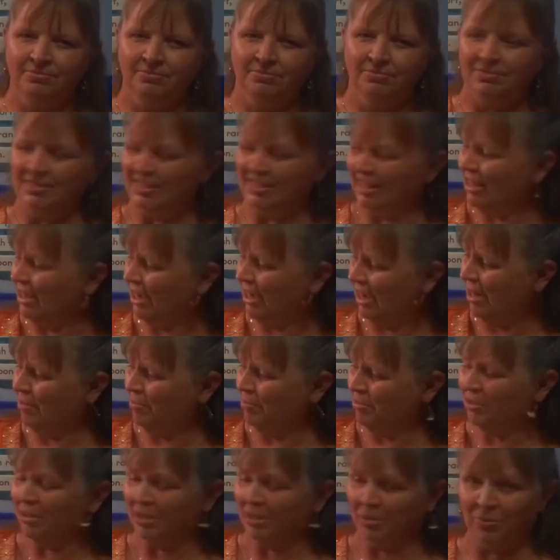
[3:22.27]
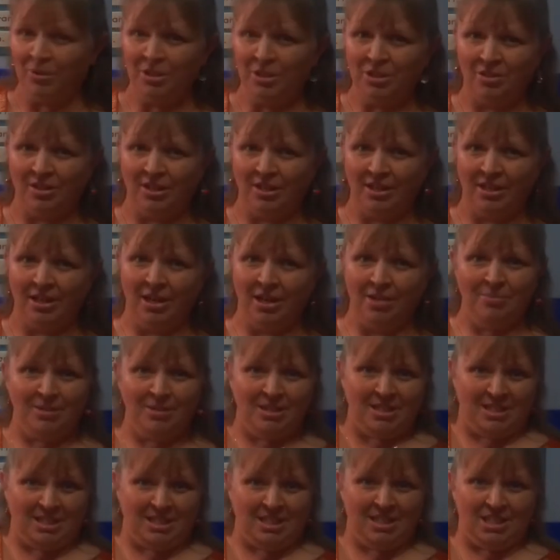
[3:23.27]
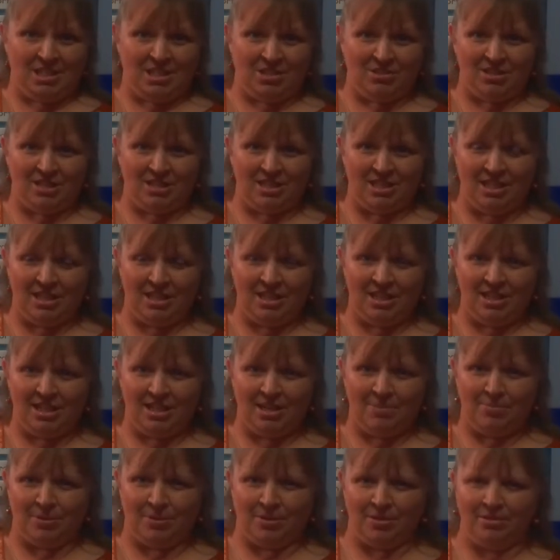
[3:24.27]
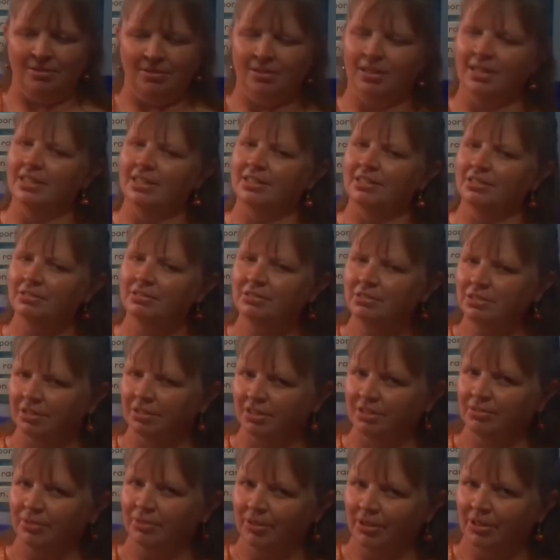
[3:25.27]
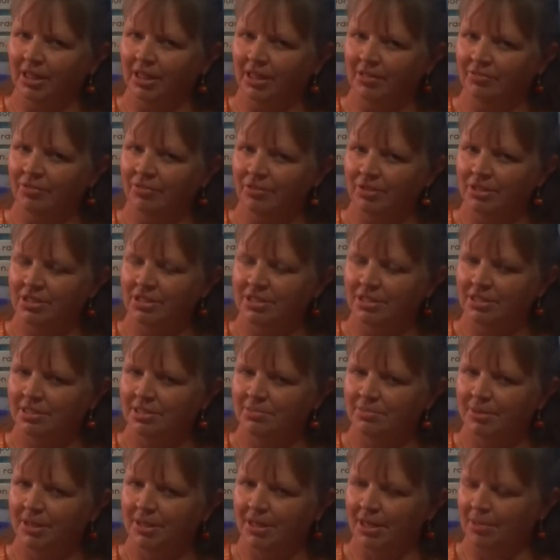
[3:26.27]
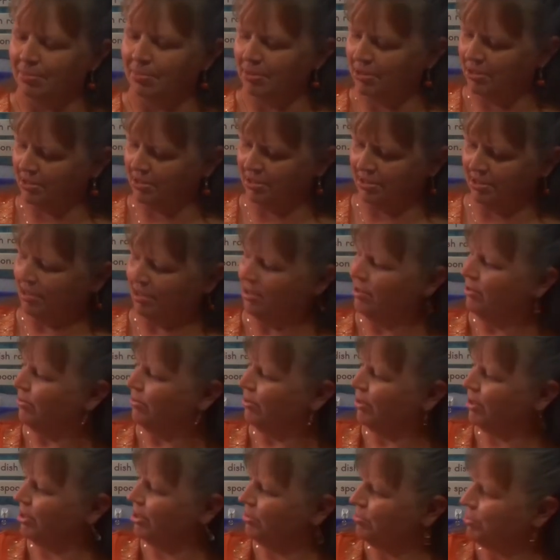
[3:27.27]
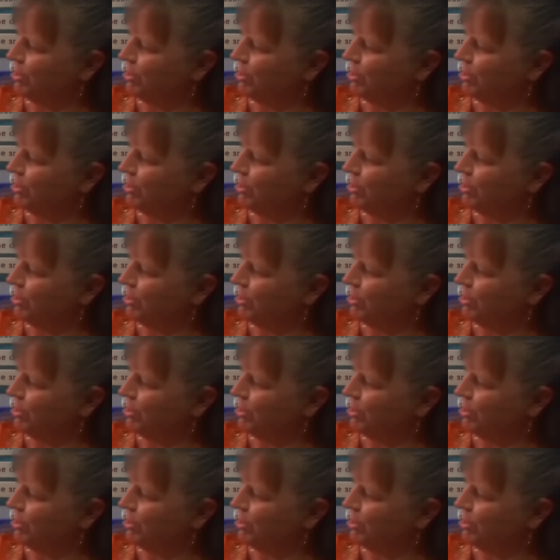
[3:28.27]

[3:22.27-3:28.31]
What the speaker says: Yeah, I'm really wondering how many seeds are inside that apple. I told you there were a lot of questions about apples. We're going to put